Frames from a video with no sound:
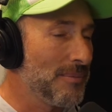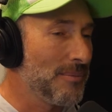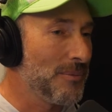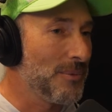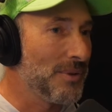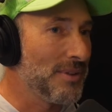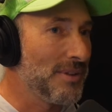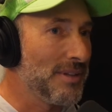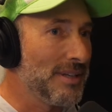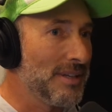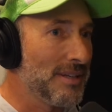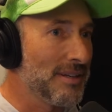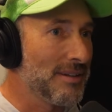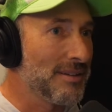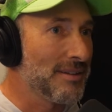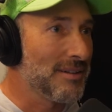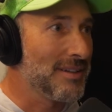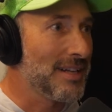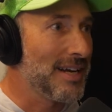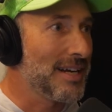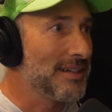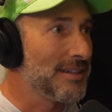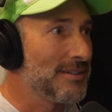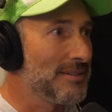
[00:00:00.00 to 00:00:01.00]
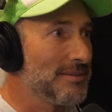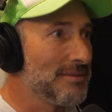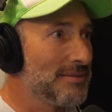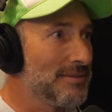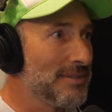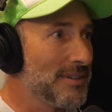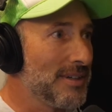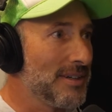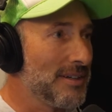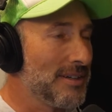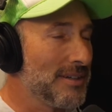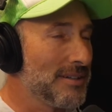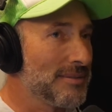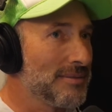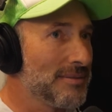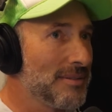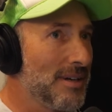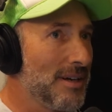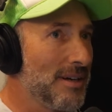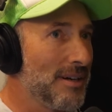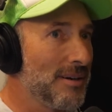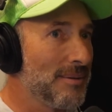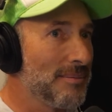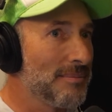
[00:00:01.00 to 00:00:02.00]
with the lack of
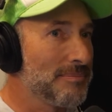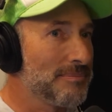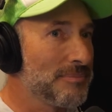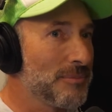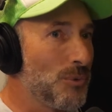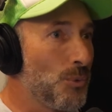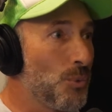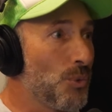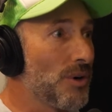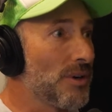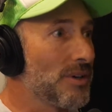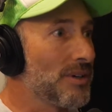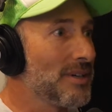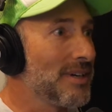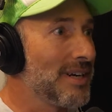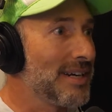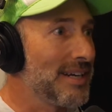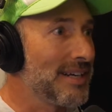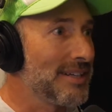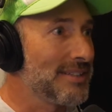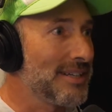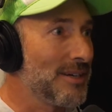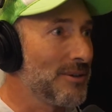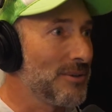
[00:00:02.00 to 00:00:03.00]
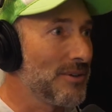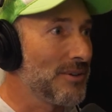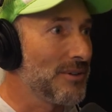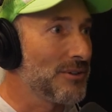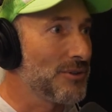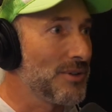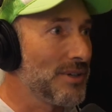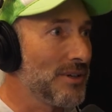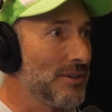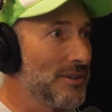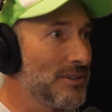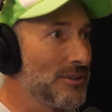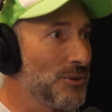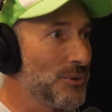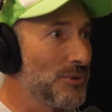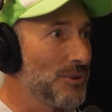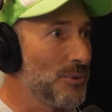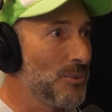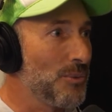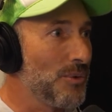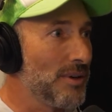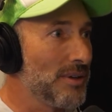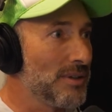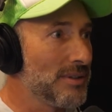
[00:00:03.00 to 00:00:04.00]
work, I guess, out on the trail. There's
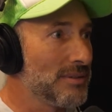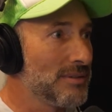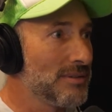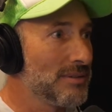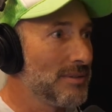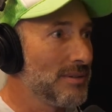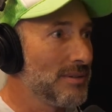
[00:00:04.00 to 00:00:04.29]
only one